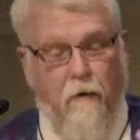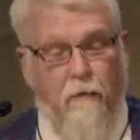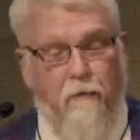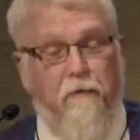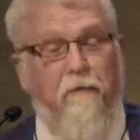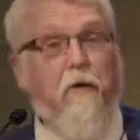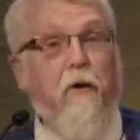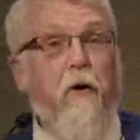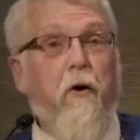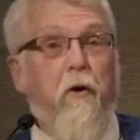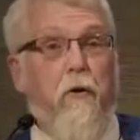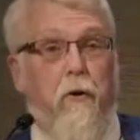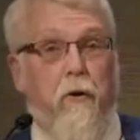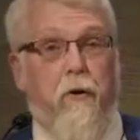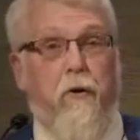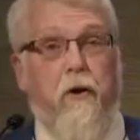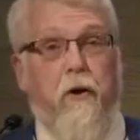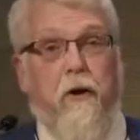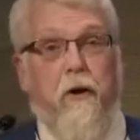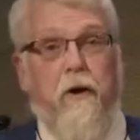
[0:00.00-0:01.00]
of
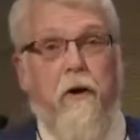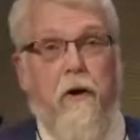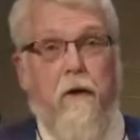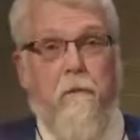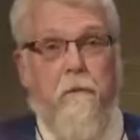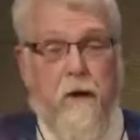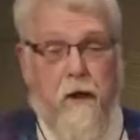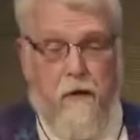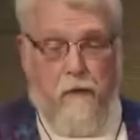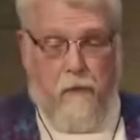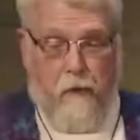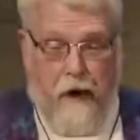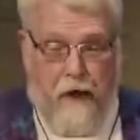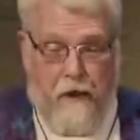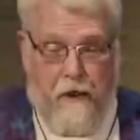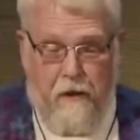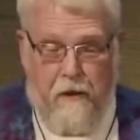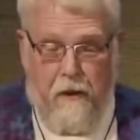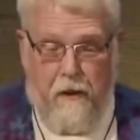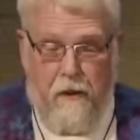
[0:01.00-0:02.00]
food being
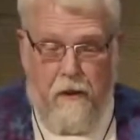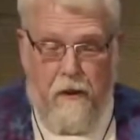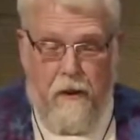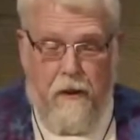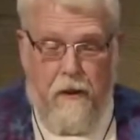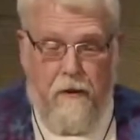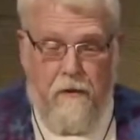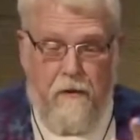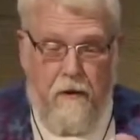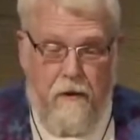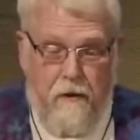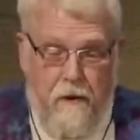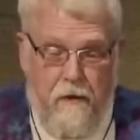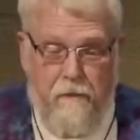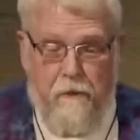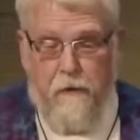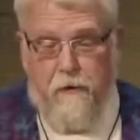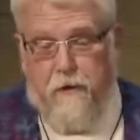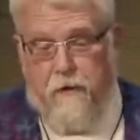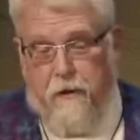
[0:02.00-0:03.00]
regularly
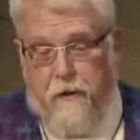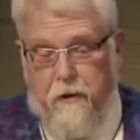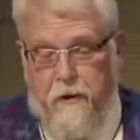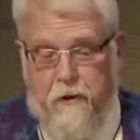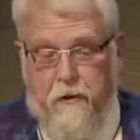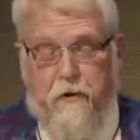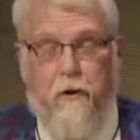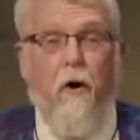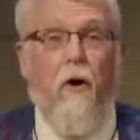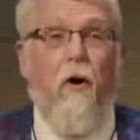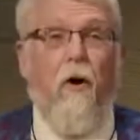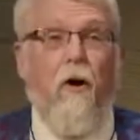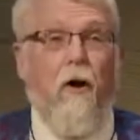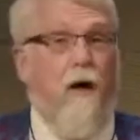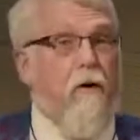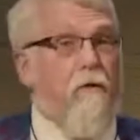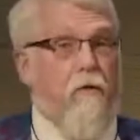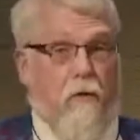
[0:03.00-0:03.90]
delivered to your door,